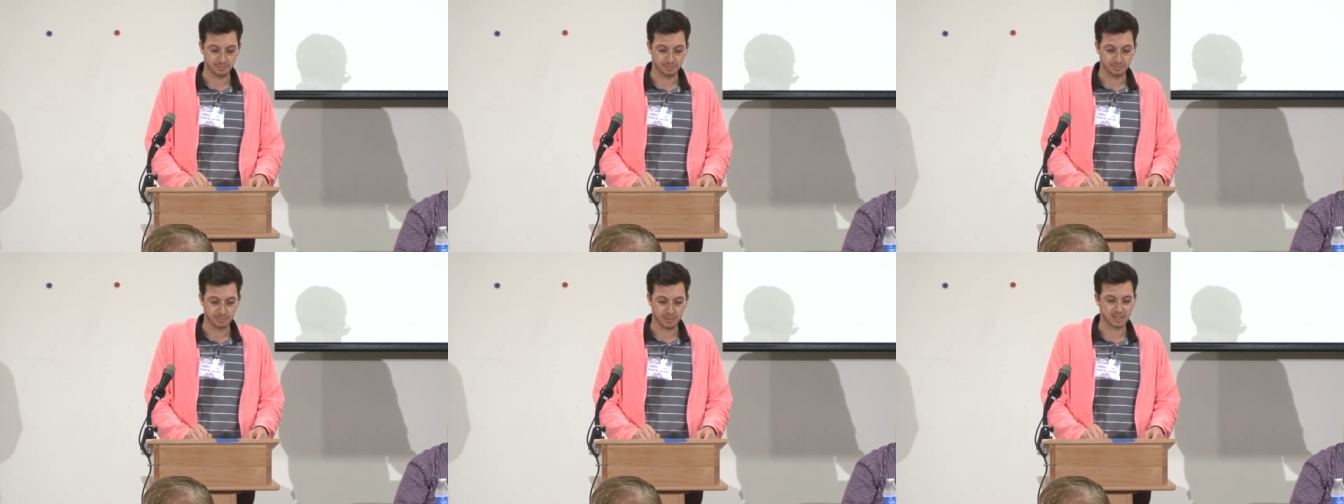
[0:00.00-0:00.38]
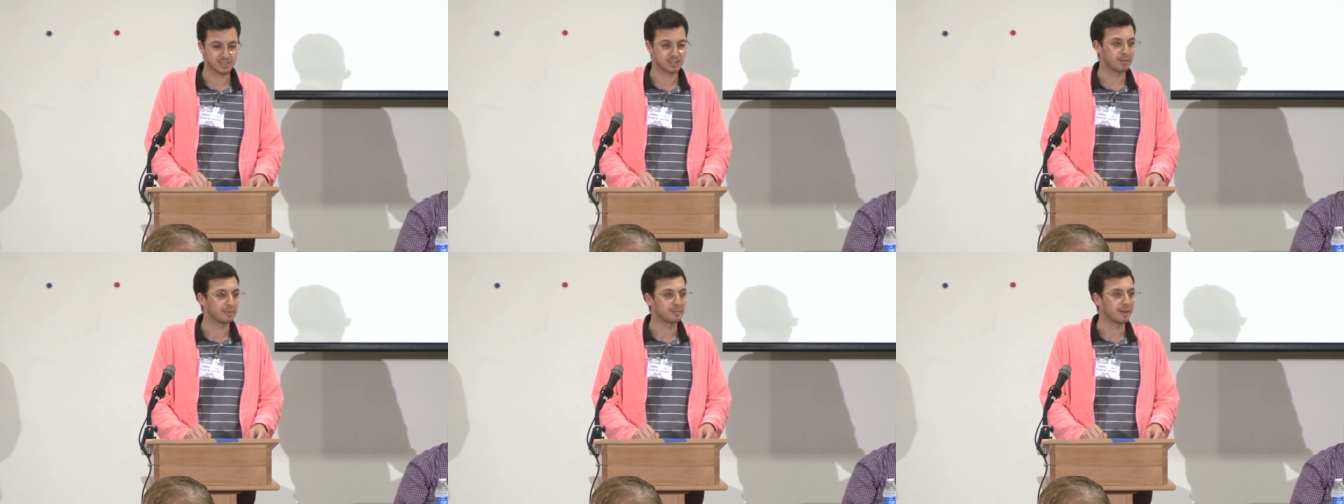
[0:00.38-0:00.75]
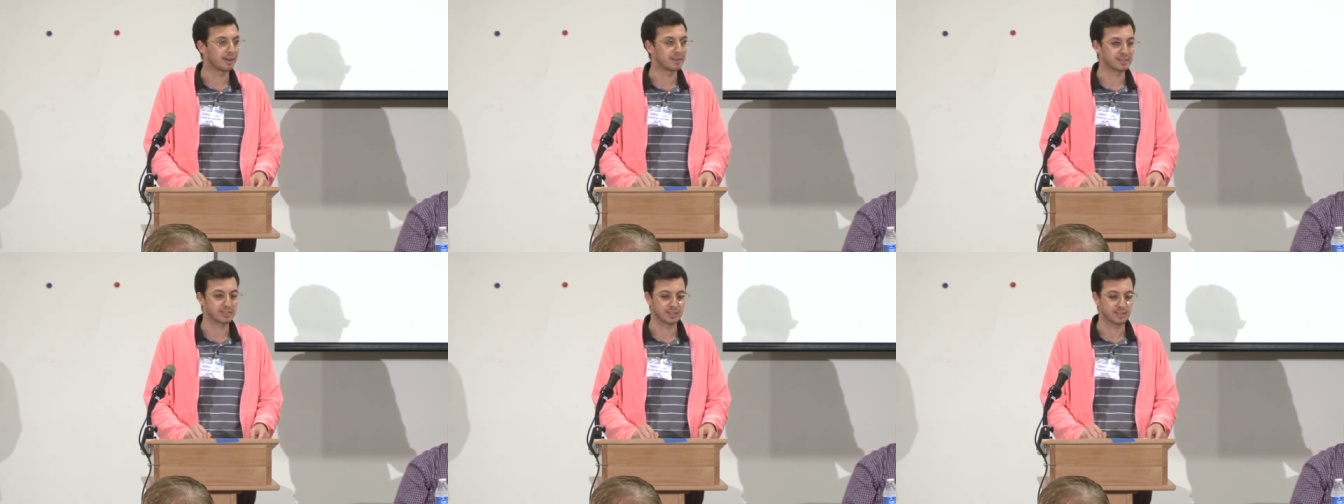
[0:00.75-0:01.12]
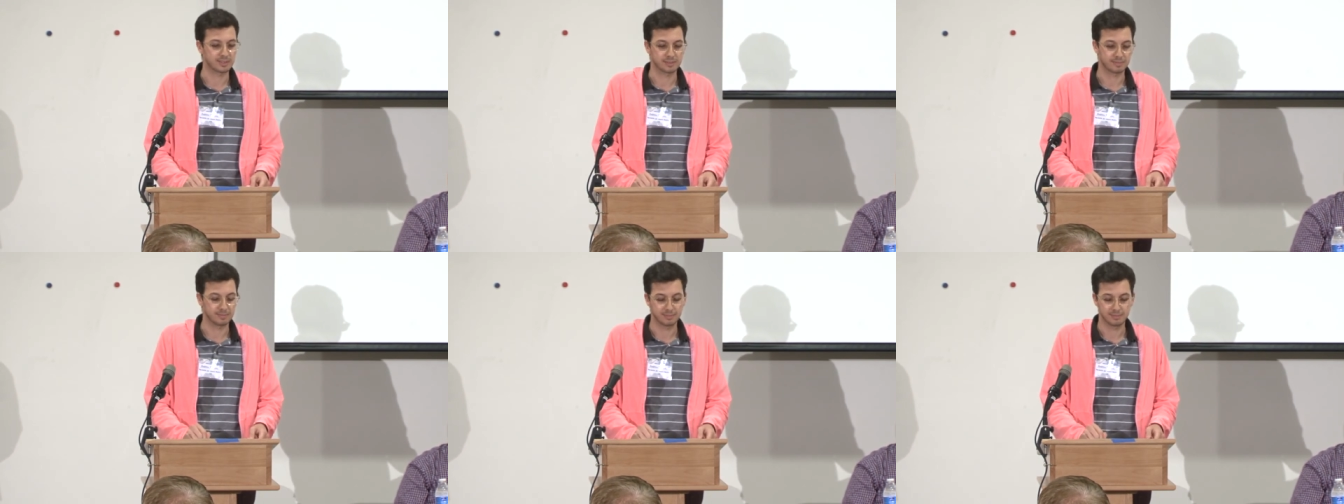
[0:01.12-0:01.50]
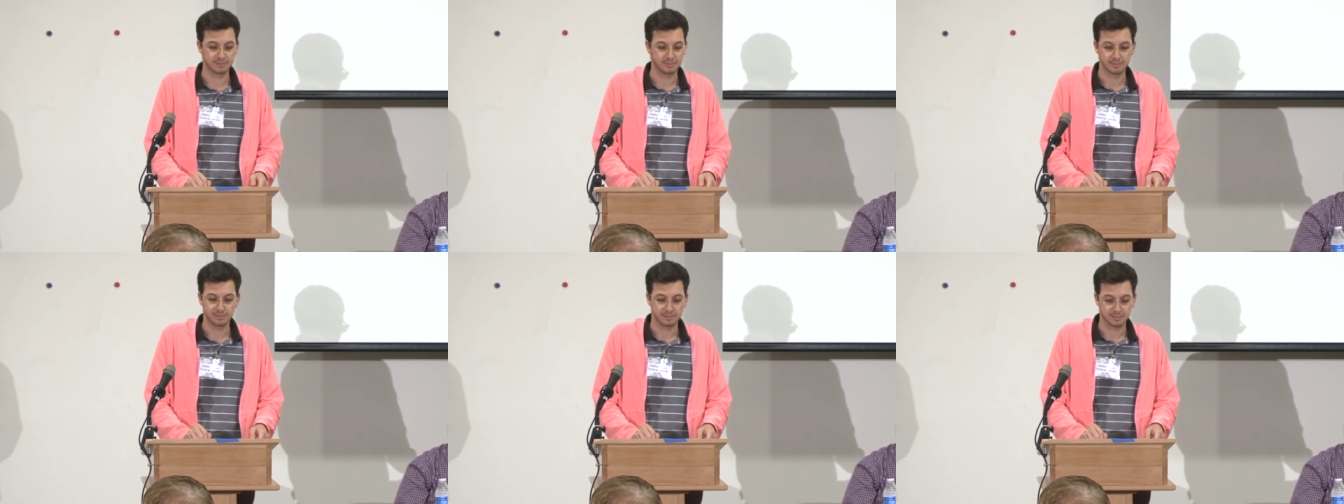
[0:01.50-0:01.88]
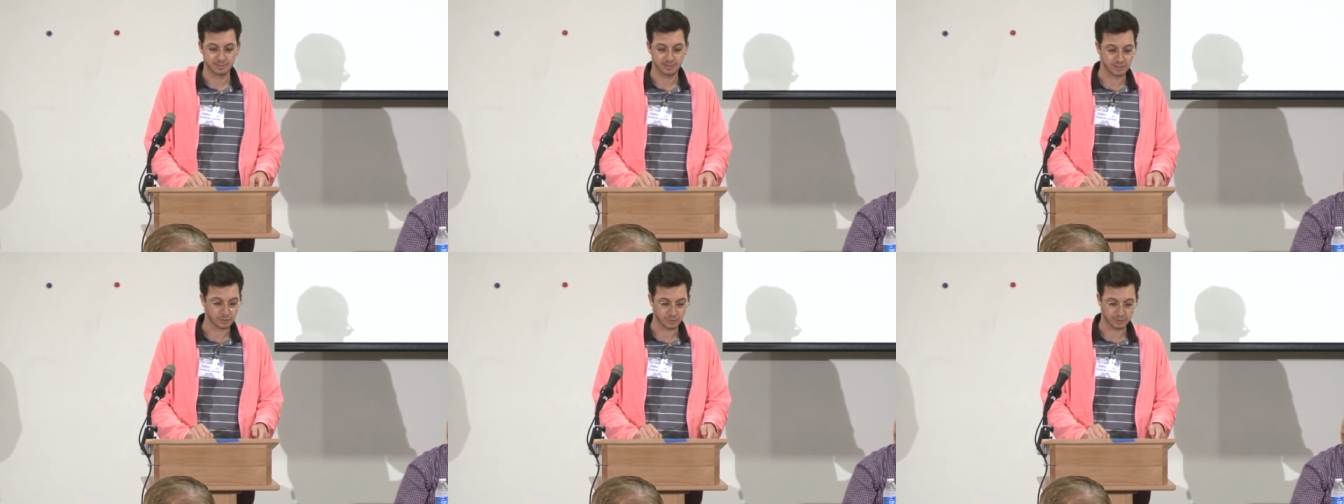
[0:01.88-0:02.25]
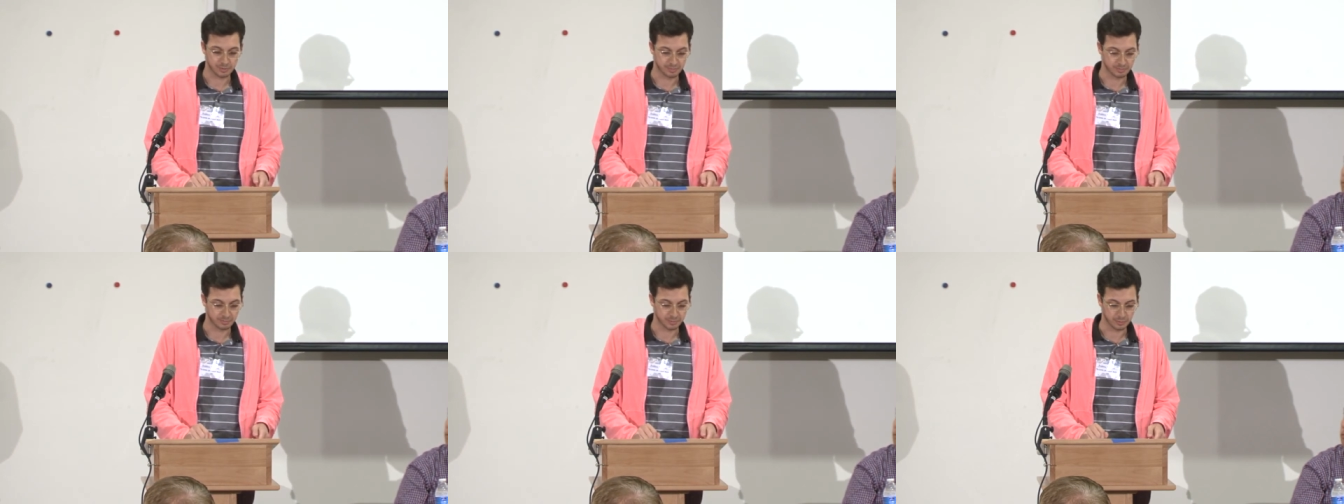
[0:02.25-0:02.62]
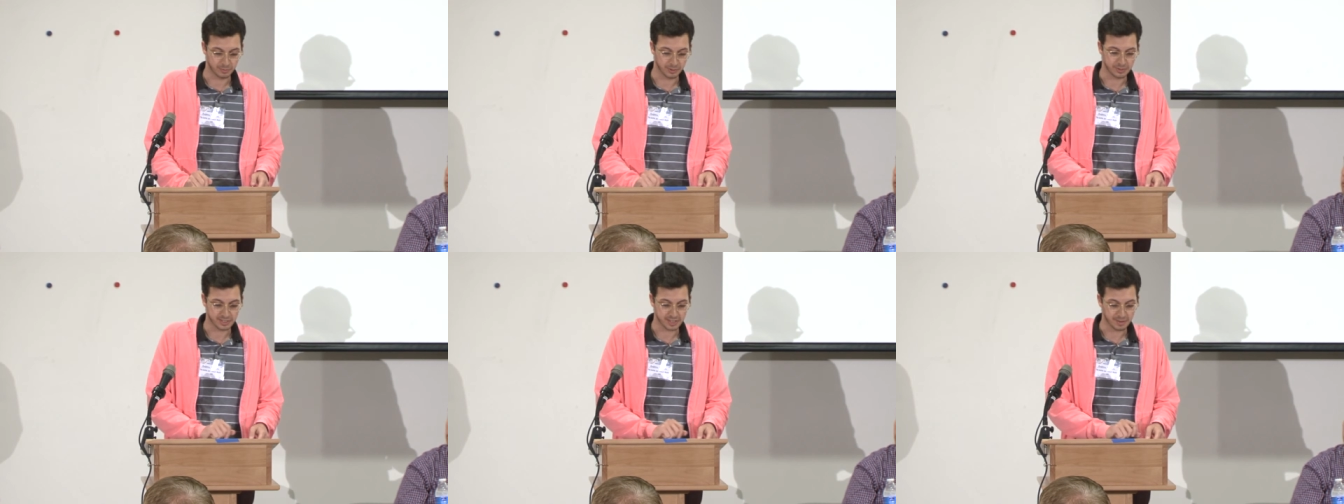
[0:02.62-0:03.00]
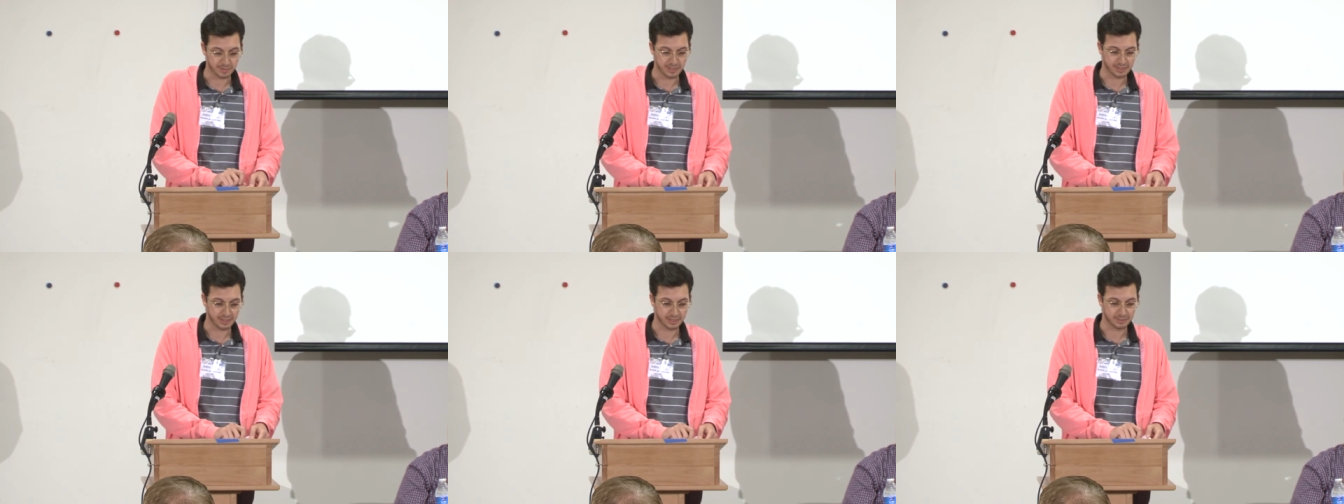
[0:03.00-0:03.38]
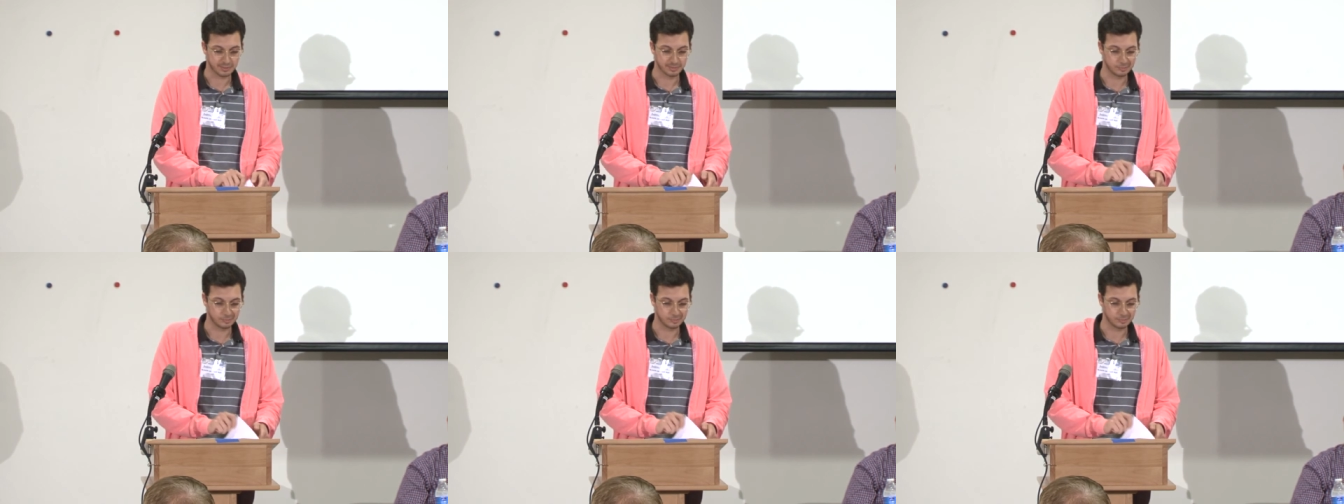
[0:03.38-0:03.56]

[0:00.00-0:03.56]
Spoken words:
messed up about, is because they sort of reversed everything.